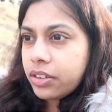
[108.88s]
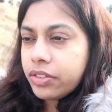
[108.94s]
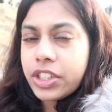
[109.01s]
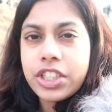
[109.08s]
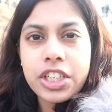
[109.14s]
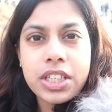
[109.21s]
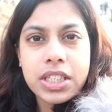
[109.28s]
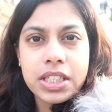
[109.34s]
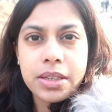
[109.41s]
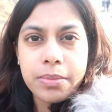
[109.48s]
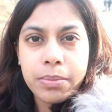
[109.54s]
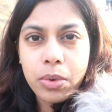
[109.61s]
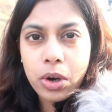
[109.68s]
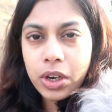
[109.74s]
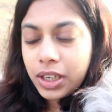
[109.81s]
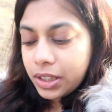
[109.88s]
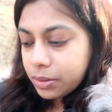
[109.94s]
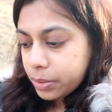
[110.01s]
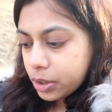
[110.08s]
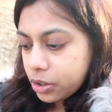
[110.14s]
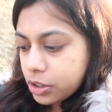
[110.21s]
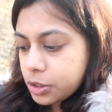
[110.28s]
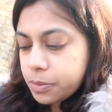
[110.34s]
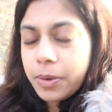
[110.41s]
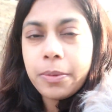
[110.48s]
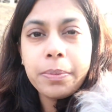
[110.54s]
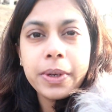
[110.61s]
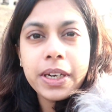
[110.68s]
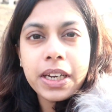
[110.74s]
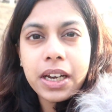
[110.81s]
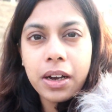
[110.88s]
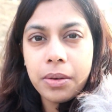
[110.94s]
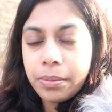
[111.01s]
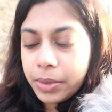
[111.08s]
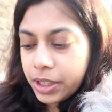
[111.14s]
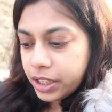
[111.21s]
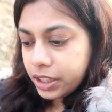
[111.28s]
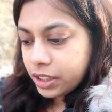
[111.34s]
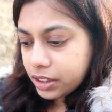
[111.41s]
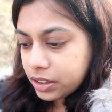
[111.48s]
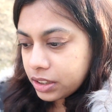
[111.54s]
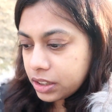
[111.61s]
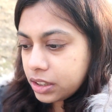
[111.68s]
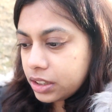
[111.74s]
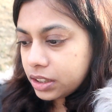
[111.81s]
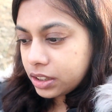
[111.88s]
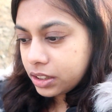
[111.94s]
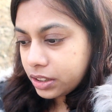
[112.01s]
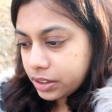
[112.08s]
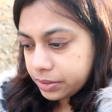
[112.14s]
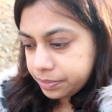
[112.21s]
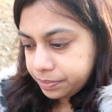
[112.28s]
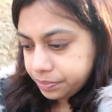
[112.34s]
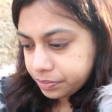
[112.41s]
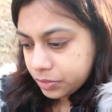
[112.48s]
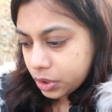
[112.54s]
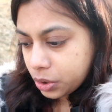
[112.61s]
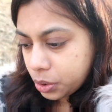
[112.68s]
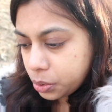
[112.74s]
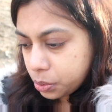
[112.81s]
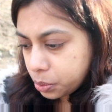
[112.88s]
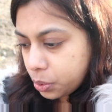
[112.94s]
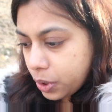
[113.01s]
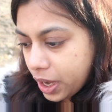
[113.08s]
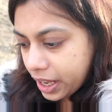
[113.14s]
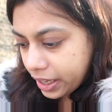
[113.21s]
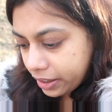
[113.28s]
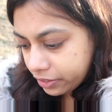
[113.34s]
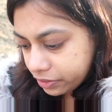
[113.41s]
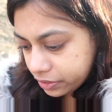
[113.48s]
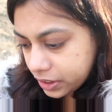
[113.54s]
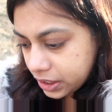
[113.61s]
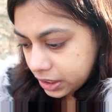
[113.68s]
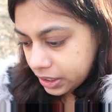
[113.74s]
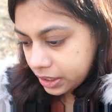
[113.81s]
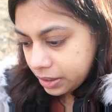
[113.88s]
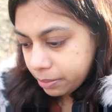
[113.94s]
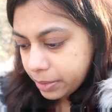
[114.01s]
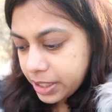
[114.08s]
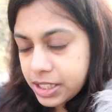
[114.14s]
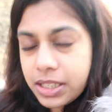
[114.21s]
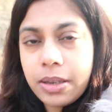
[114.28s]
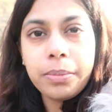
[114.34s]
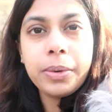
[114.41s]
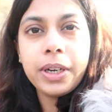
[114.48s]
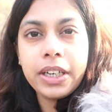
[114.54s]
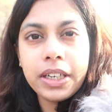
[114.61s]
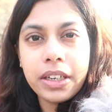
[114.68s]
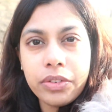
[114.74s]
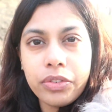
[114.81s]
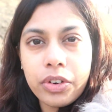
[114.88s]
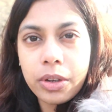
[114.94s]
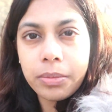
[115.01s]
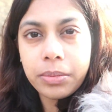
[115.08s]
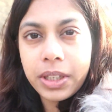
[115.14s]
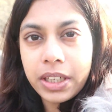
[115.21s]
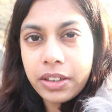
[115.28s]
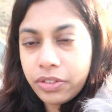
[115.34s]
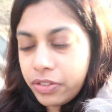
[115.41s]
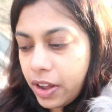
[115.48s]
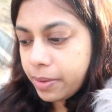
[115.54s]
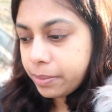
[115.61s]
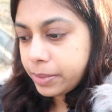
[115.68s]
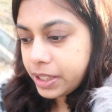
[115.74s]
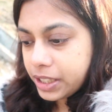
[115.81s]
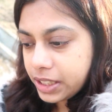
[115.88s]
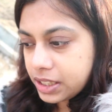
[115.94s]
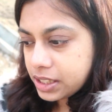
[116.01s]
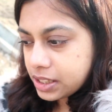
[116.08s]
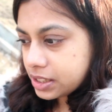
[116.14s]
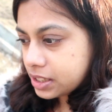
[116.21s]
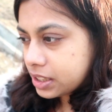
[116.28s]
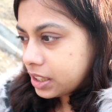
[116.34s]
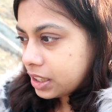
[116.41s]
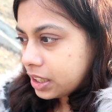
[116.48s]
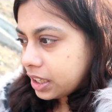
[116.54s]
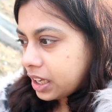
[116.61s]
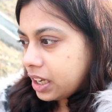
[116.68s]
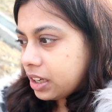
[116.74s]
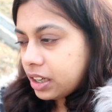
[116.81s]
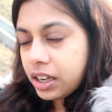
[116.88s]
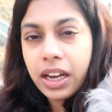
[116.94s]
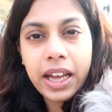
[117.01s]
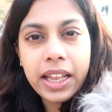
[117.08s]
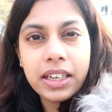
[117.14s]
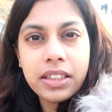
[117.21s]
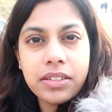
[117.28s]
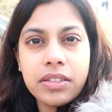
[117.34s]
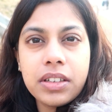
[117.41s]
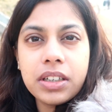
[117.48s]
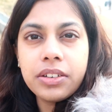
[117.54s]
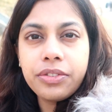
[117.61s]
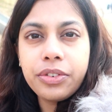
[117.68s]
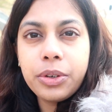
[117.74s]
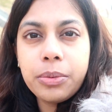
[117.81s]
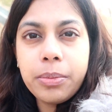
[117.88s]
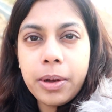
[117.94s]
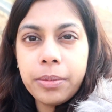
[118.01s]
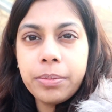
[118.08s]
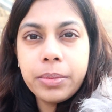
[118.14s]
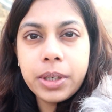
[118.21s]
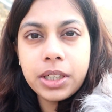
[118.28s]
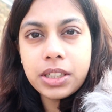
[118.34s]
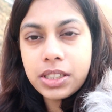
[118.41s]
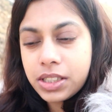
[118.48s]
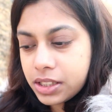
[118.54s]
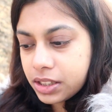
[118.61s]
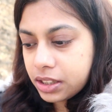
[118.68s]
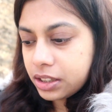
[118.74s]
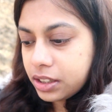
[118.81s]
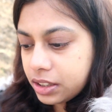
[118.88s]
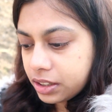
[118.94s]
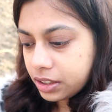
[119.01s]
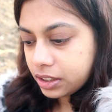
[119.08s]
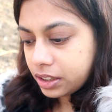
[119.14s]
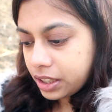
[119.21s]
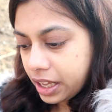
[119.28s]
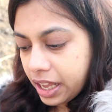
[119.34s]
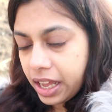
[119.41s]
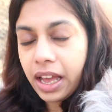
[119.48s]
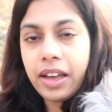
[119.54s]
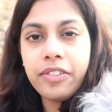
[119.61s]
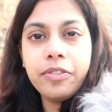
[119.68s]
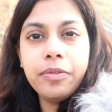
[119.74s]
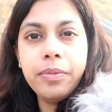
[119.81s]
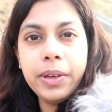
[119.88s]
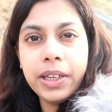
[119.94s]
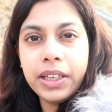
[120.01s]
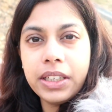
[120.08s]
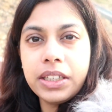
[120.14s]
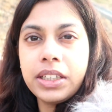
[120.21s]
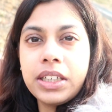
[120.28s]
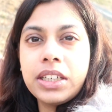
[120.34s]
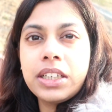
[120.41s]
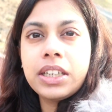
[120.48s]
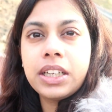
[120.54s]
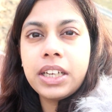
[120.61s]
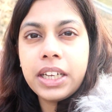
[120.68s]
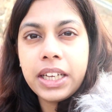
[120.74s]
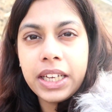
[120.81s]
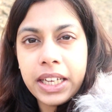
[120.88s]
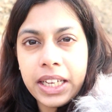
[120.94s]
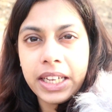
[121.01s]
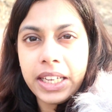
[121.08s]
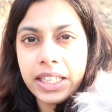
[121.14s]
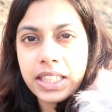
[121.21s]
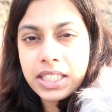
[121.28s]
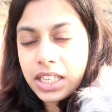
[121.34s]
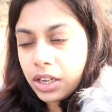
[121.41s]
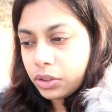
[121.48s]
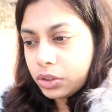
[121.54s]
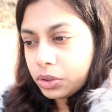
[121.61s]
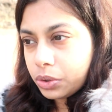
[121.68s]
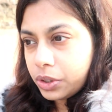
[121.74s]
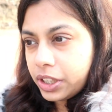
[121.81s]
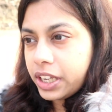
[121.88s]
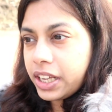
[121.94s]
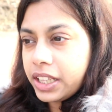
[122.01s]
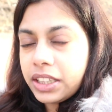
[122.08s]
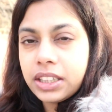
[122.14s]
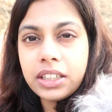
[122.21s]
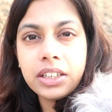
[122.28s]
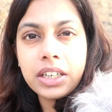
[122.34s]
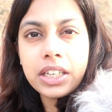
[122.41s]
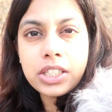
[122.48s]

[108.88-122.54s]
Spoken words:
which is symbolic because people come here who have been separated from their families, and a few members have been in South Korea and the